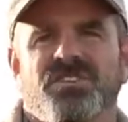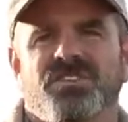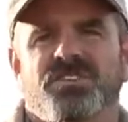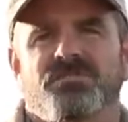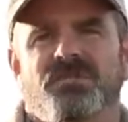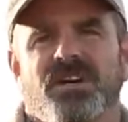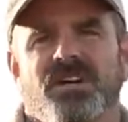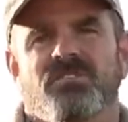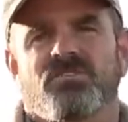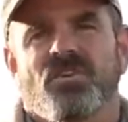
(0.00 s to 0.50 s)
this
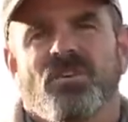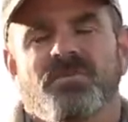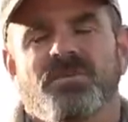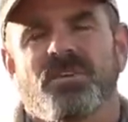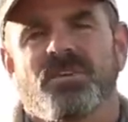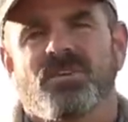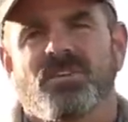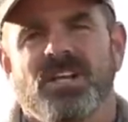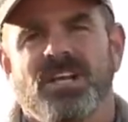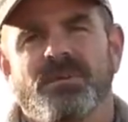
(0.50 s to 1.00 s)

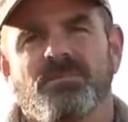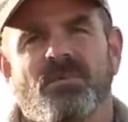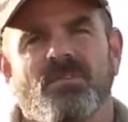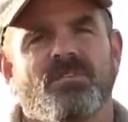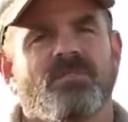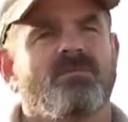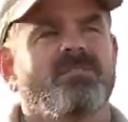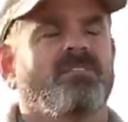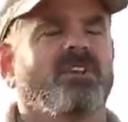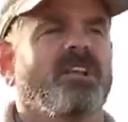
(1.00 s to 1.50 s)
microbial labor,
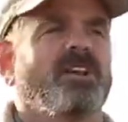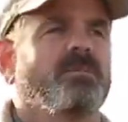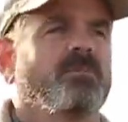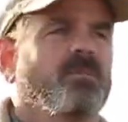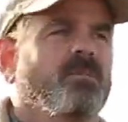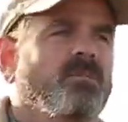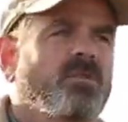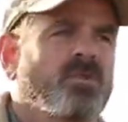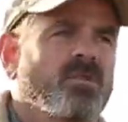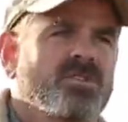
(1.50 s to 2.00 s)
labor
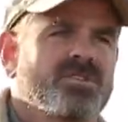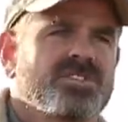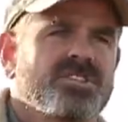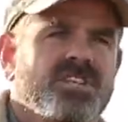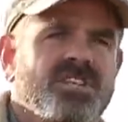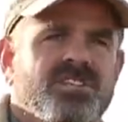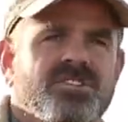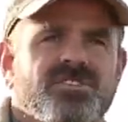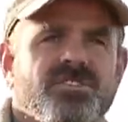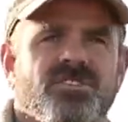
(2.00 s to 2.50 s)
force
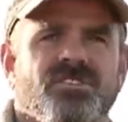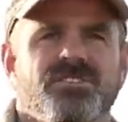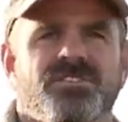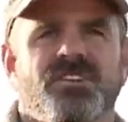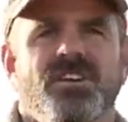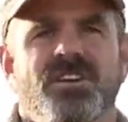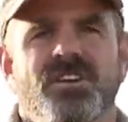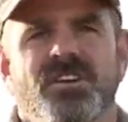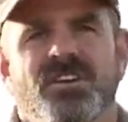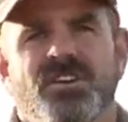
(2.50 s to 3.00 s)
is. There's,
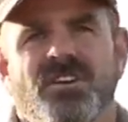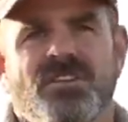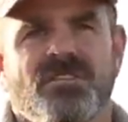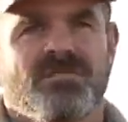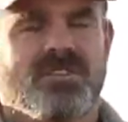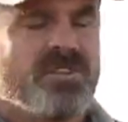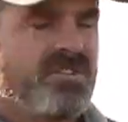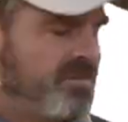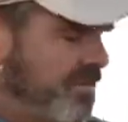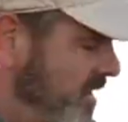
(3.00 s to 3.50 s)

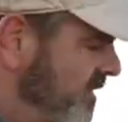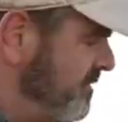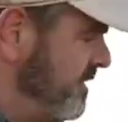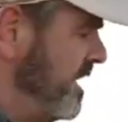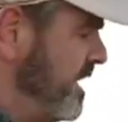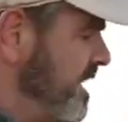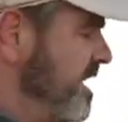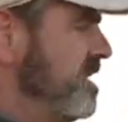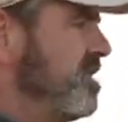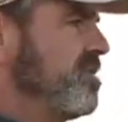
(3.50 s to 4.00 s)
there's
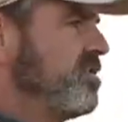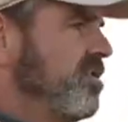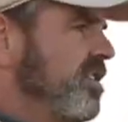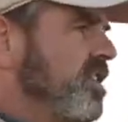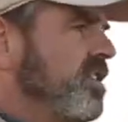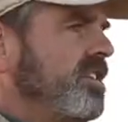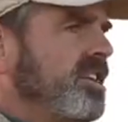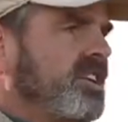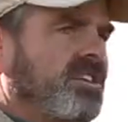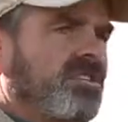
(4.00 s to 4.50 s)
15
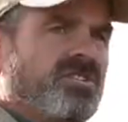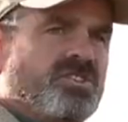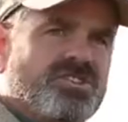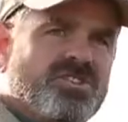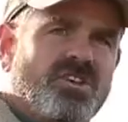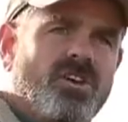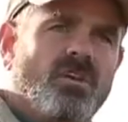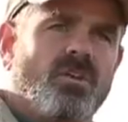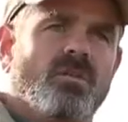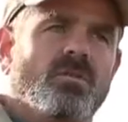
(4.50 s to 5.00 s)
trillion or
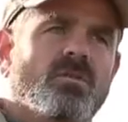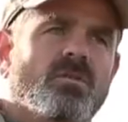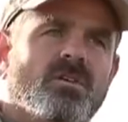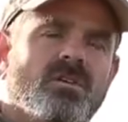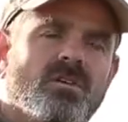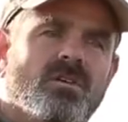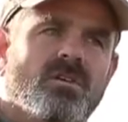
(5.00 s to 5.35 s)
so